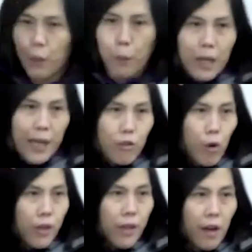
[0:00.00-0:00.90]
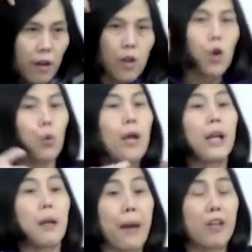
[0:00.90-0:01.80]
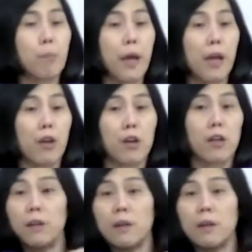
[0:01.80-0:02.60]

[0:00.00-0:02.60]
We put the electrode in there, we had a pacemaker,